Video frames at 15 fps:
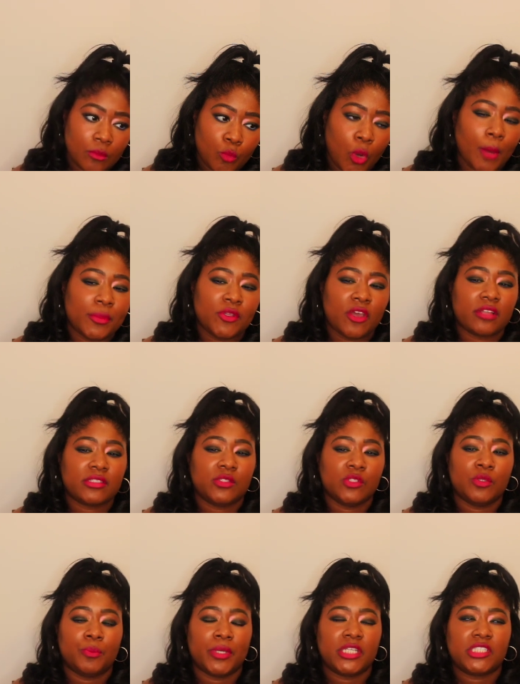well, I mean, you have to
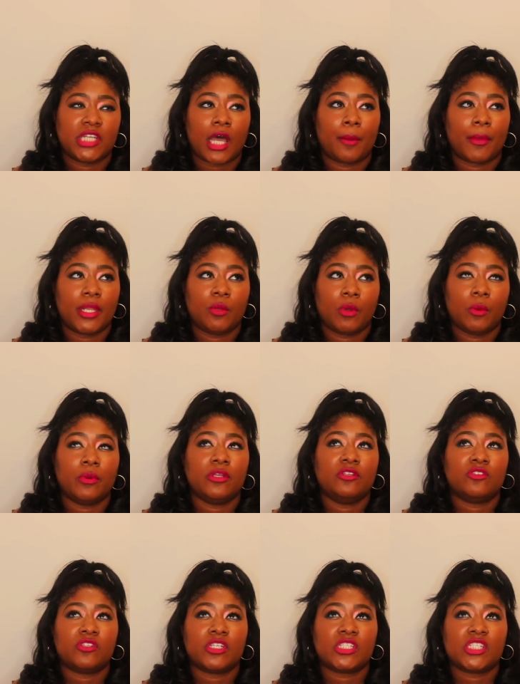do the big chop anyway when
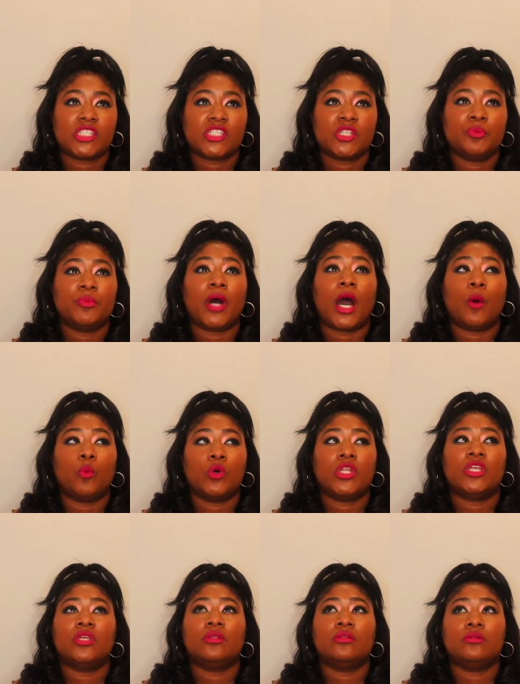you transition, but I
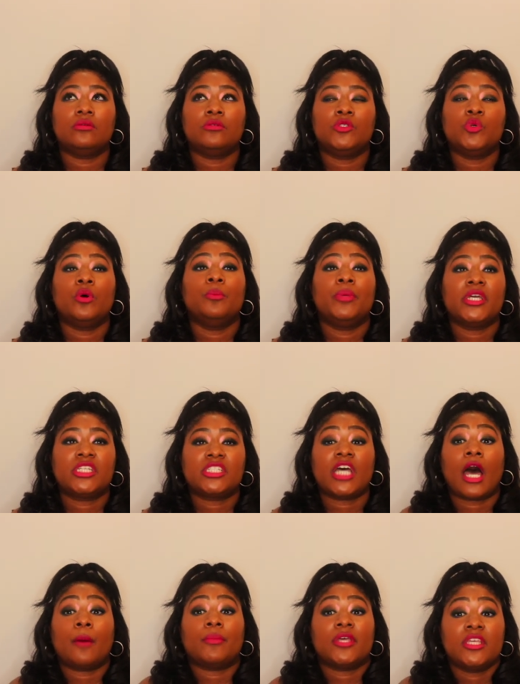wouldn't do a big
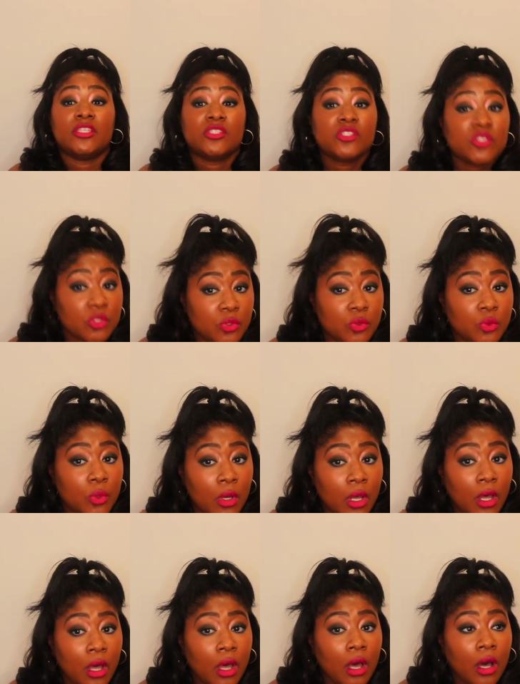chop into
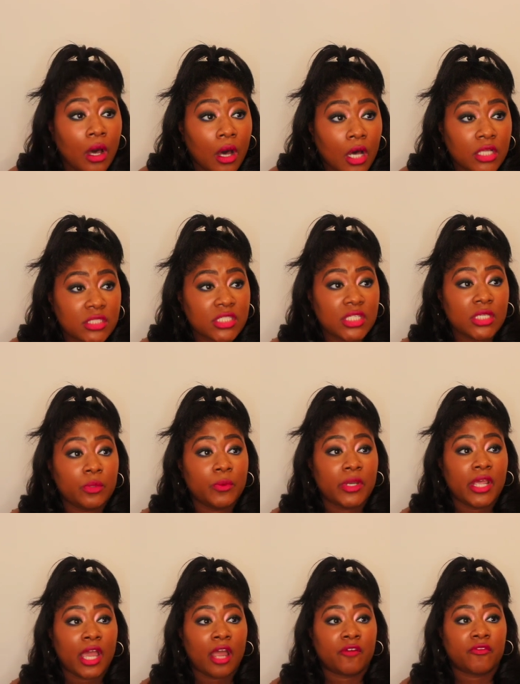a teeny
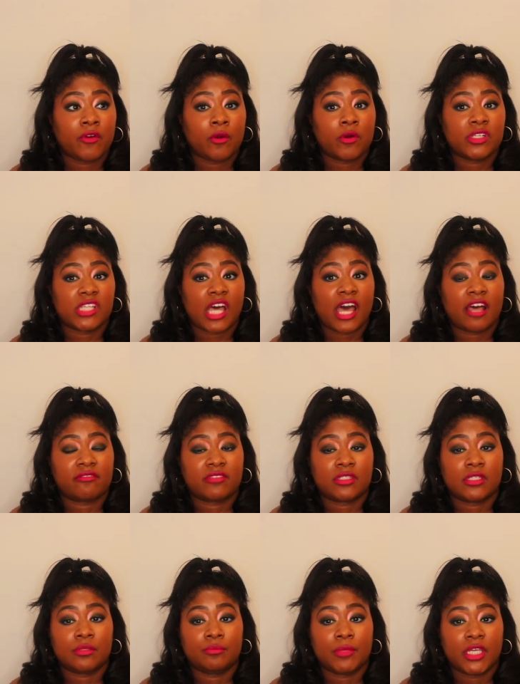weeny afro because I have
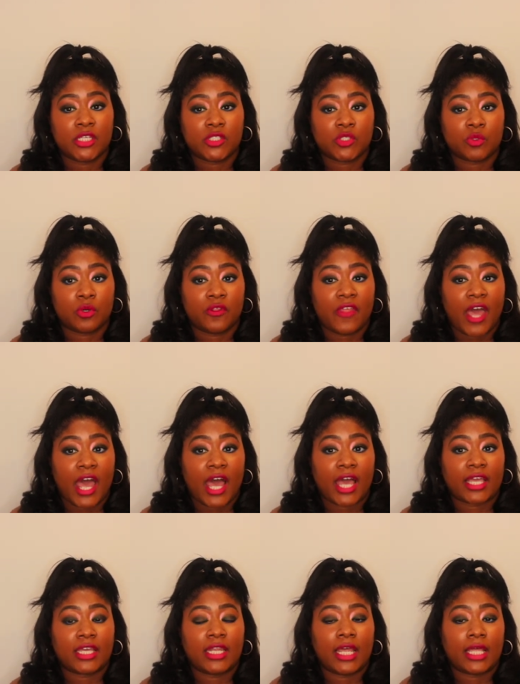to make sure that
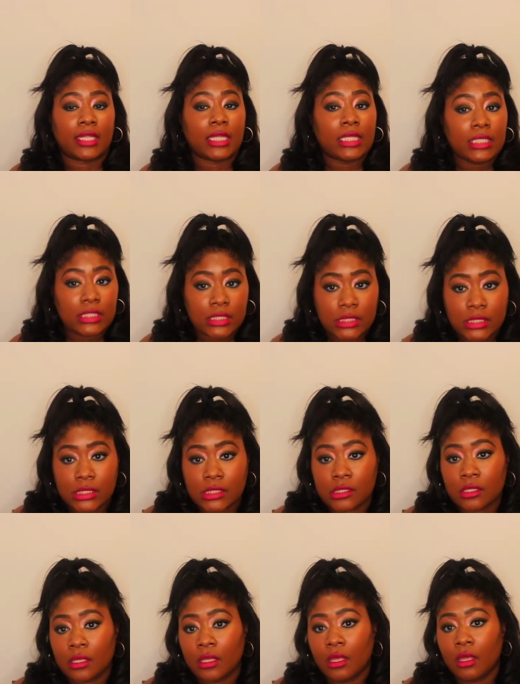I can at
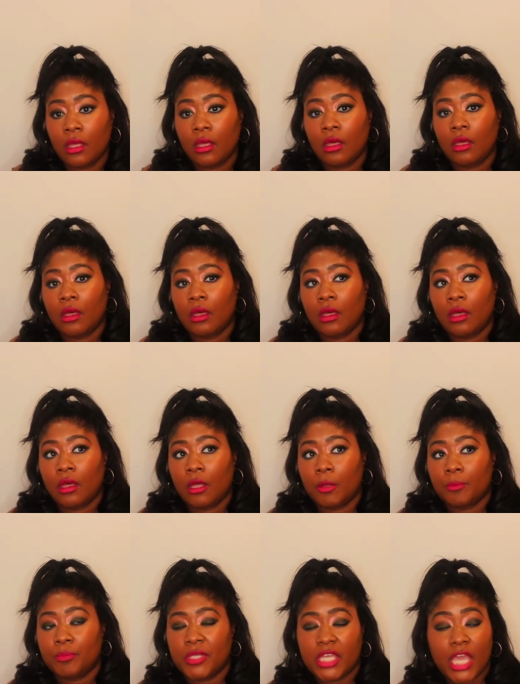least
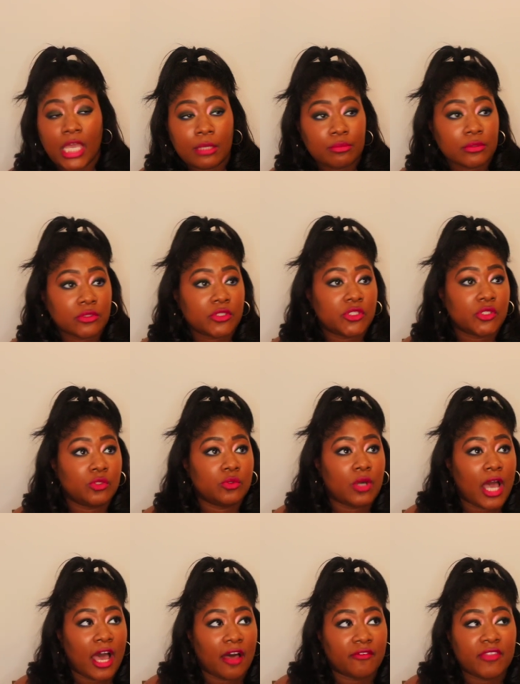be able to
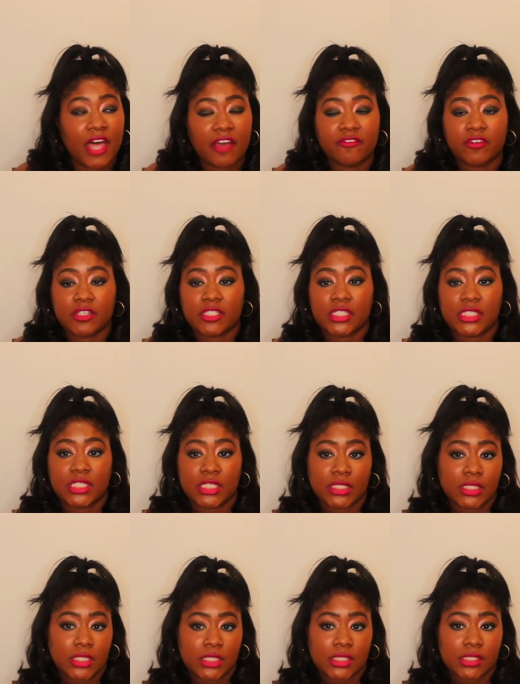have that
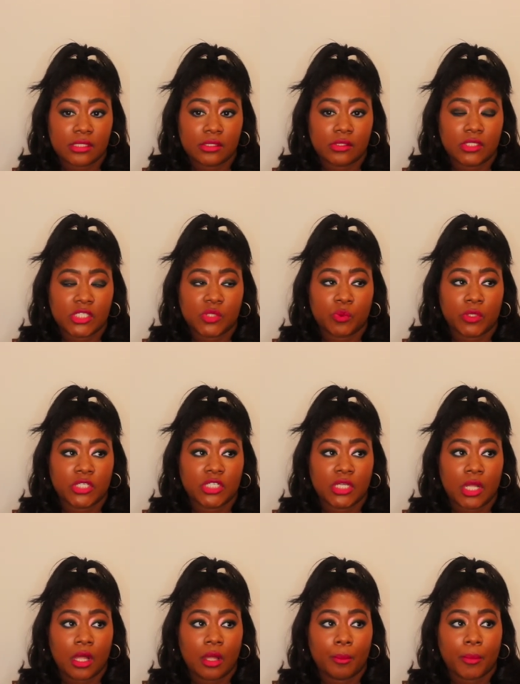versatility still to switch
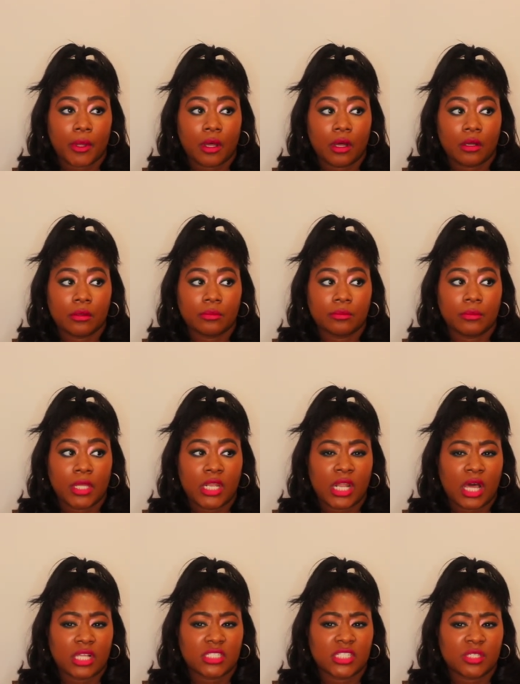it up um, and
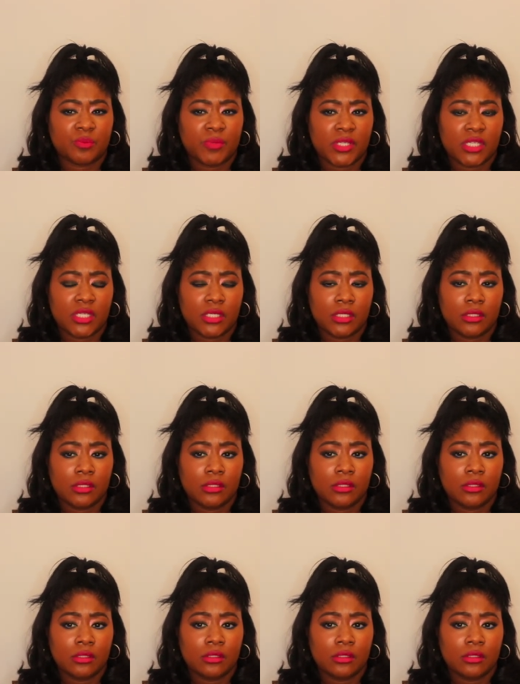not just be